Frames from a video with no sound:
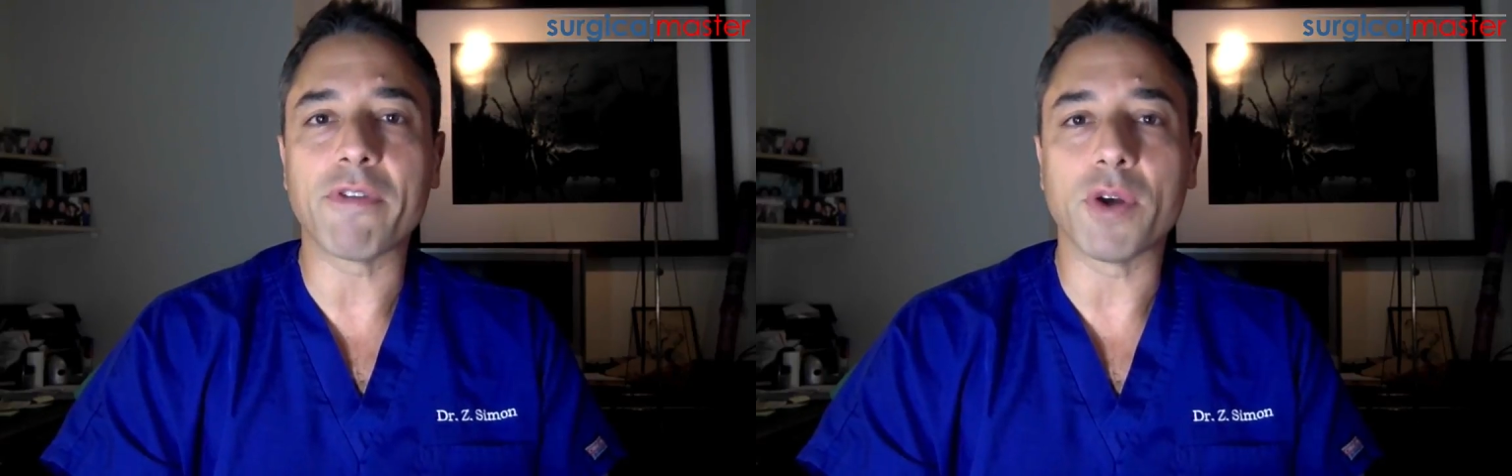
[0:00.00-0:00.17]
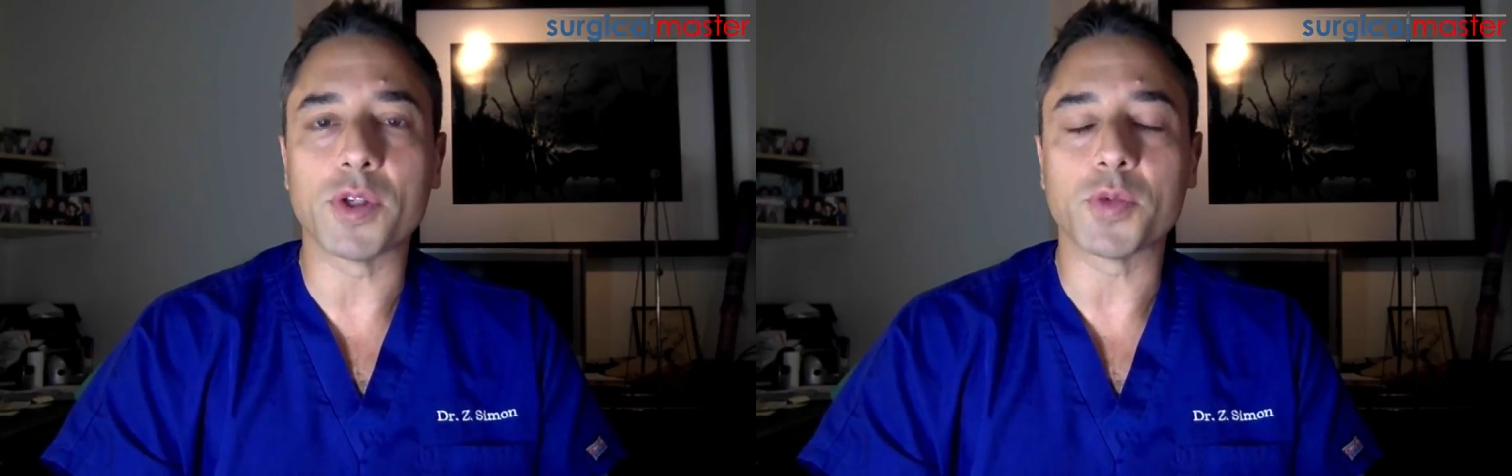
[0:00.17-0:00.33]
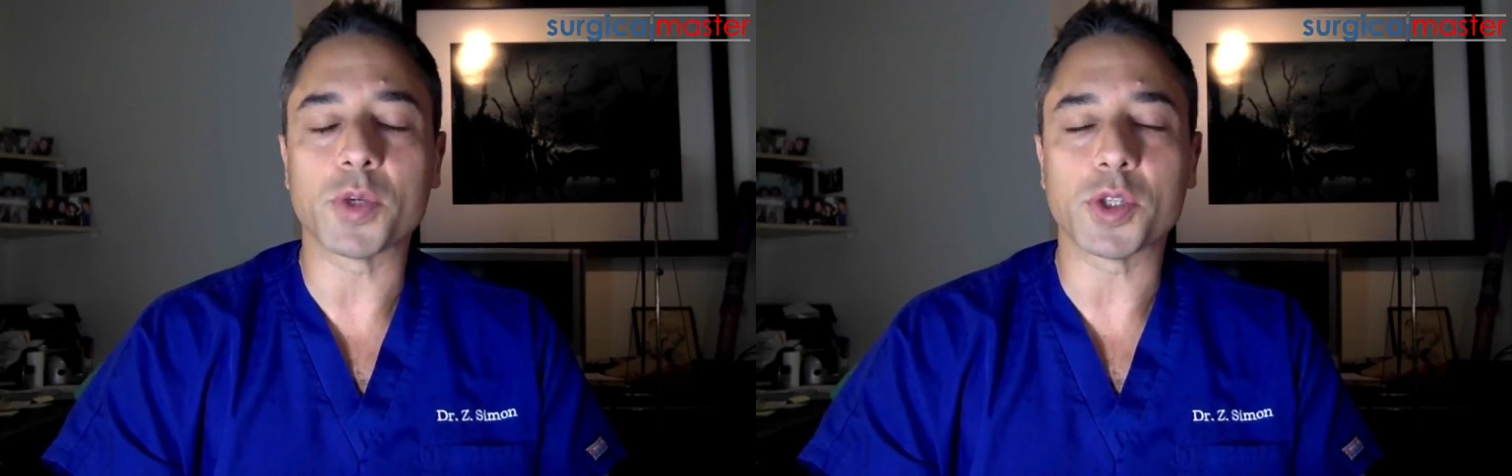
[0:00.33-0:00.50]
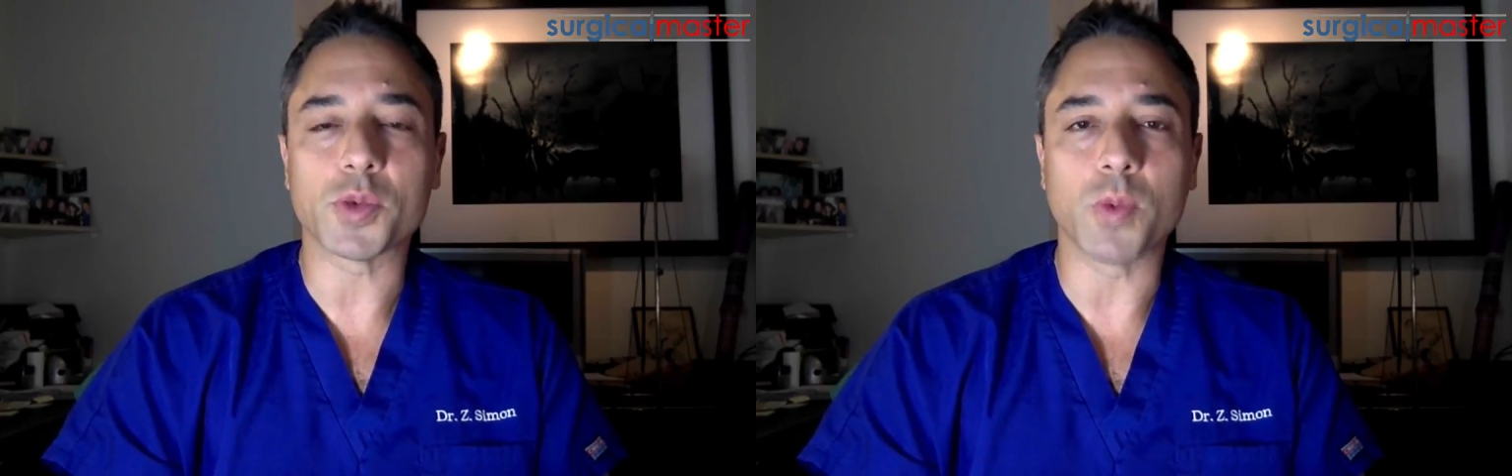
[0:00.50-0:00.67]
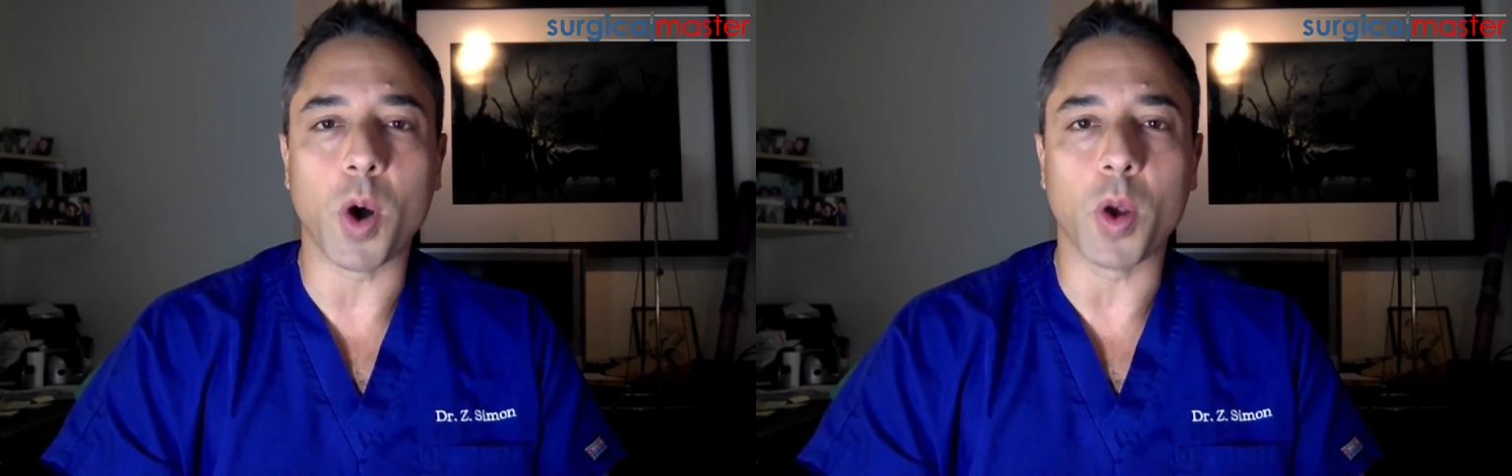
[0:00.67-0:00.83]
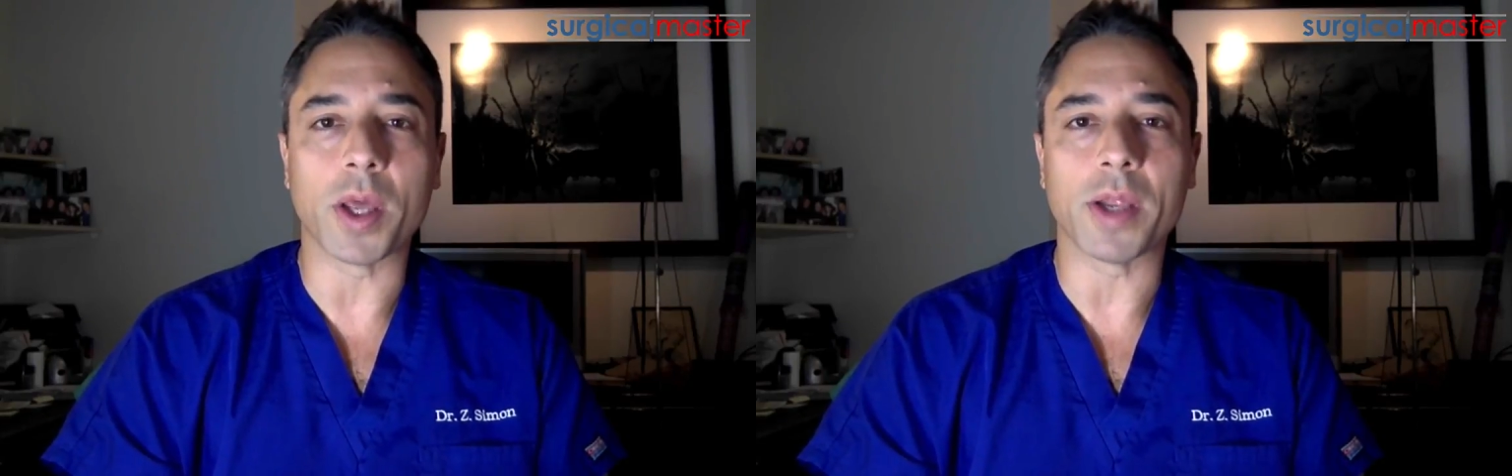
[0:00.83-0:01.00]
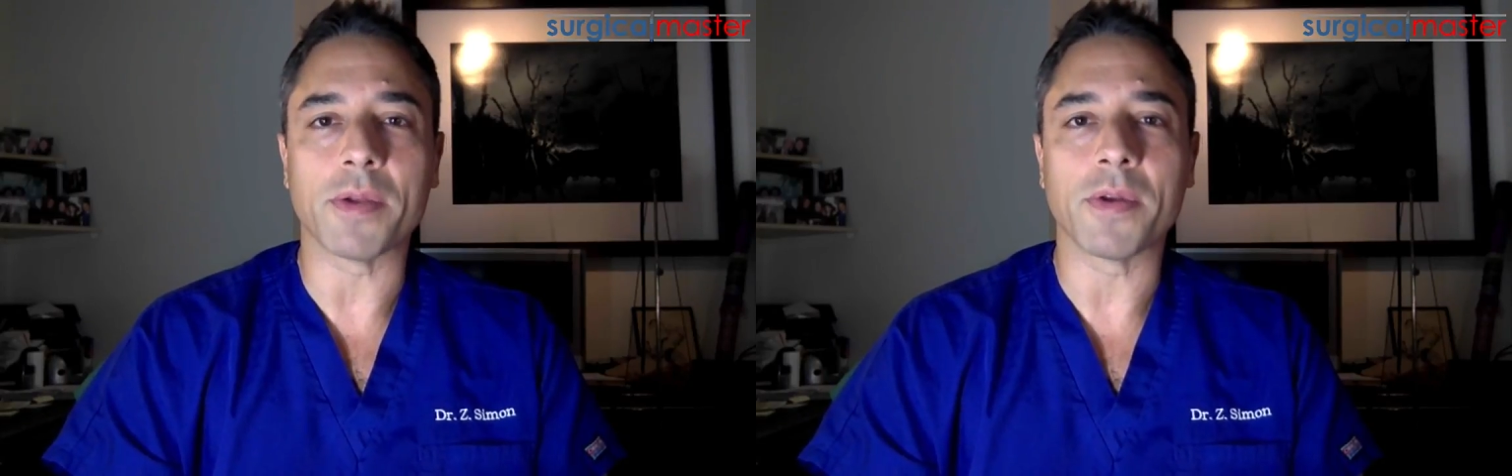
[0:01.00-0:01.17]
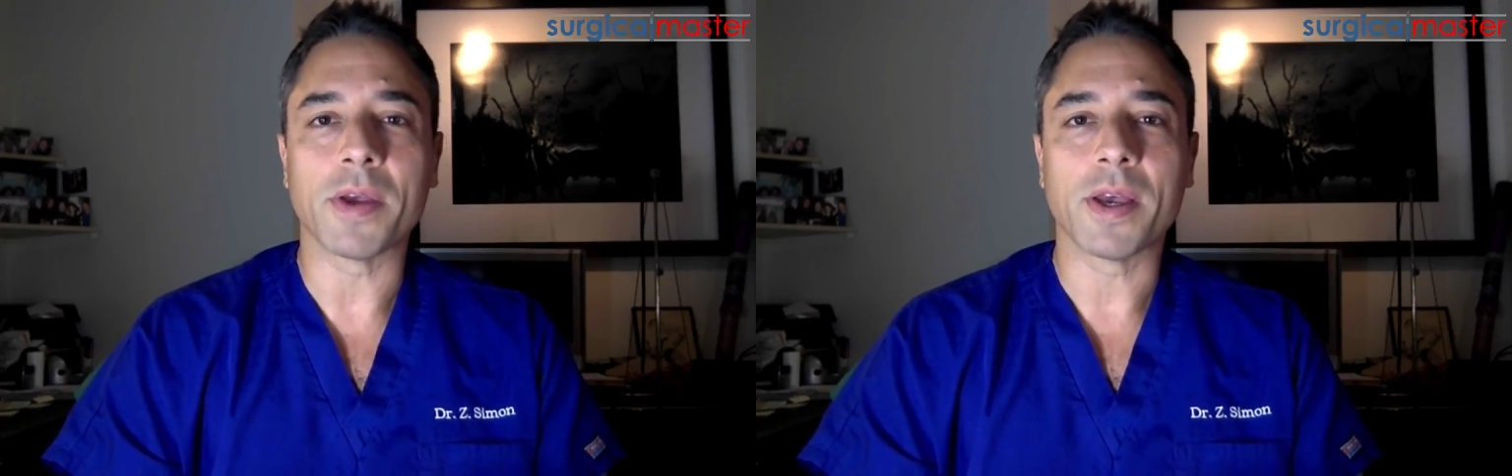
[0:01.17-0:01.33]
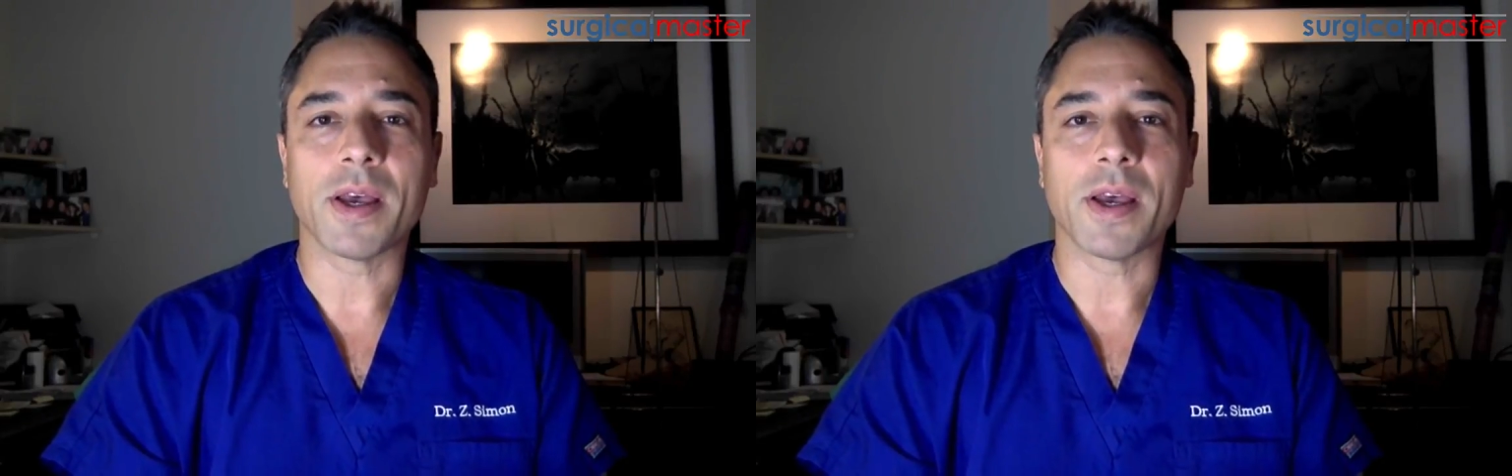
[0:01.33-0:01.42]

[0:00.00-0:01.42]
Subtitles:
nodes were swollen.